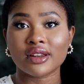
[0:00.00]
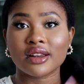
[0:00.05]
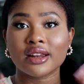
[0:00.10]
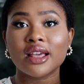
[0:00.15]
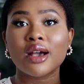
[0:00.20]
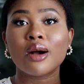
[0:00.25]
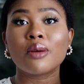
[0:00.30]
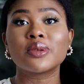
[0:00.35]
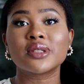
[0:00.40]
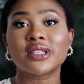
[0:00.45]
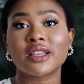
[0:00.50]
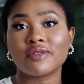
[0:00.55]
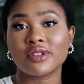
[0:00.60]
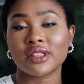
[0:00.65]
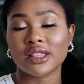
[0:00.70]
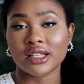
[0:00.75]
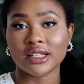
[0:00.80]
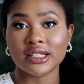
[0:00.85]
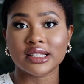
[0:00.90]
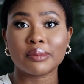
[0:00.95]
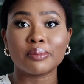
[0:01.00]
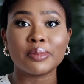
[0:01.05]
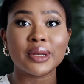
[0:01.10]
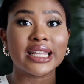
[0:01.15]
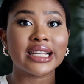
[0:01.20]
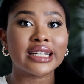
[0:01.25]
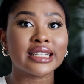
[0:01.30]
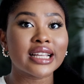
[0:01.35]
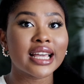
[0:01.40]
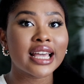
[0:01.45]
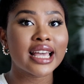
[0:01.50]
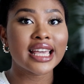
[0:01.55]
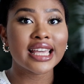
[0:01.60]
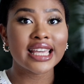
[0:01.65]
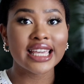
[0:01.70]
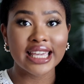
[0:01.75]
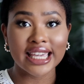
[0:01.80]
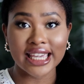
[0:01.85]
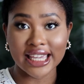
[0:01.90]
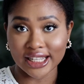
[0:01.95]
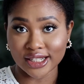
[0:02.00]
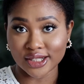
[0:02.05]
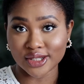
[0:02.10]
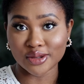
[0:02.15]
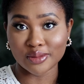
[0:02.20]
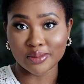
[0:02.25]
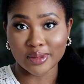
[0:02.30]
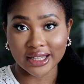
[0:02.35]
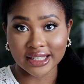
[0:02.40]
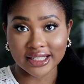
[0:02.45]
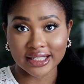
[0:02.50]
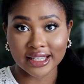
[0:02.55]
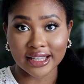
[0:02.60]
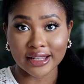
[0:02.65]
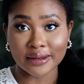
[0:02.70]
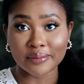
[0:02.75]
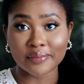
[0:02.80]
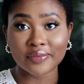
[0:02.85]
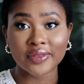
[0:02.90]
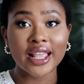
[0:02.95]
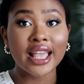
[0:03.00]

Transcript: and it helps everything to blend into my skin.